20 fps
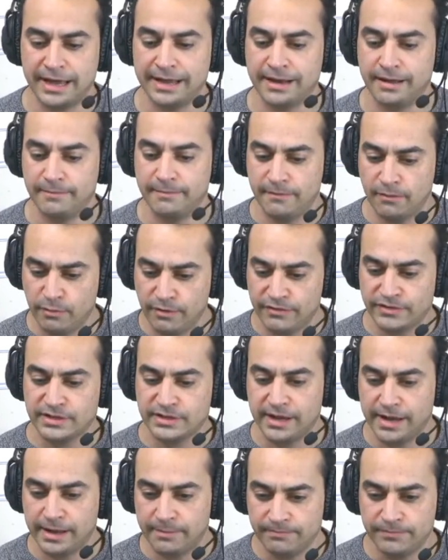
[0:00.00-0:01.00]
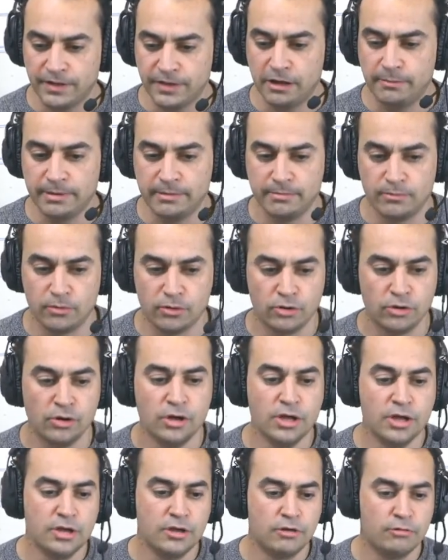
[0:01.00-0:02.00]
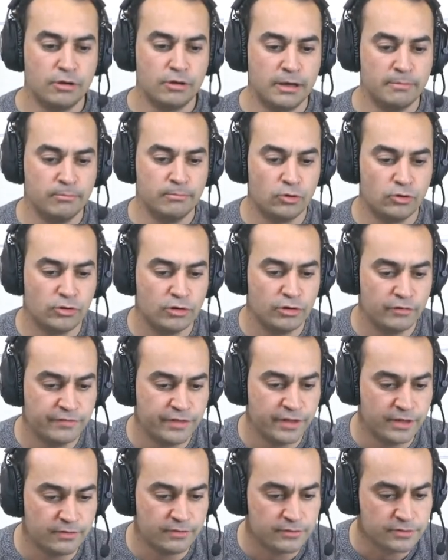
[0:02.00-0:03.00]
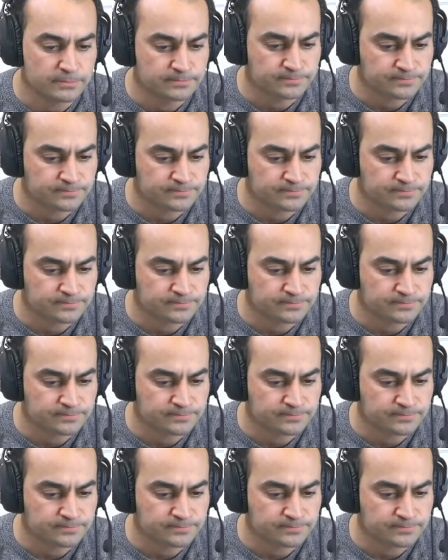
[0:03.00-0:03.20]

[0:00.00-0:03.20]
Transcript: And with time, there'll be more and more of those.